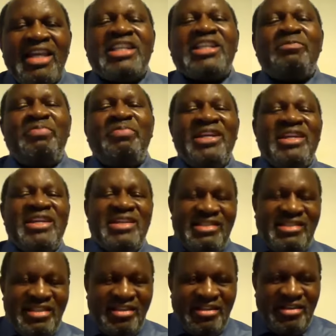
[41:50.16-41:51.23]

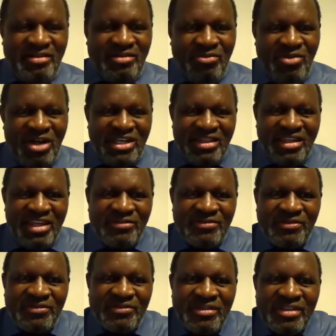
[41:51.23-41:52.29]
experiencing what
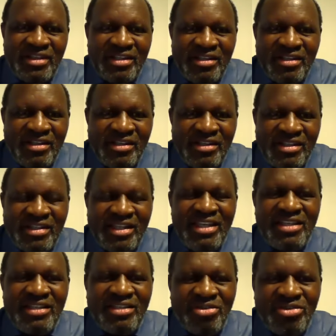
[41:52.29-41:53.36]
they've
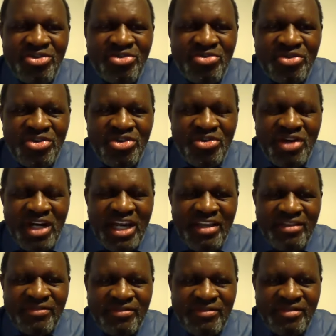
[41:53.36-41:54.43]
said on you, on your
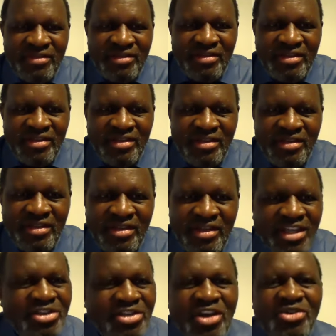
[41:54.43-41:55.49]
life,
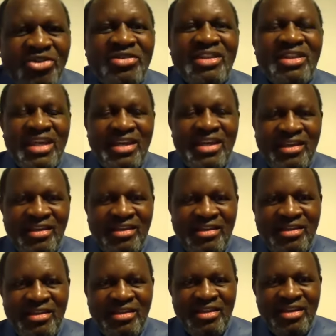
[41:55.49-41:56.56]
and you are not there.
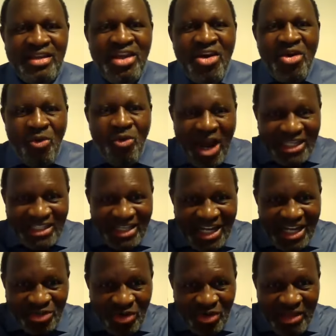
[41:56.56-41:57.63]
What
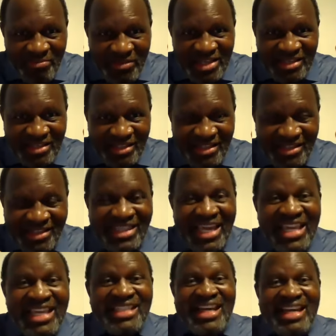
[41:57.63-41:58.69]
actually means is
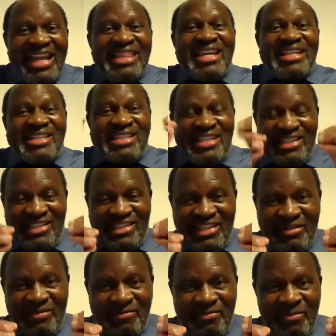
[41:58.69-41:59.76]
there is another
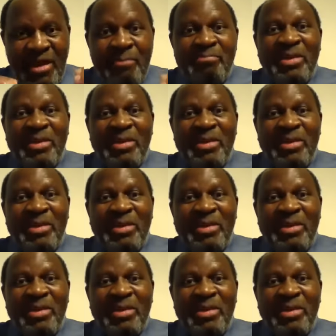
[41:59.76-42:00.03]
system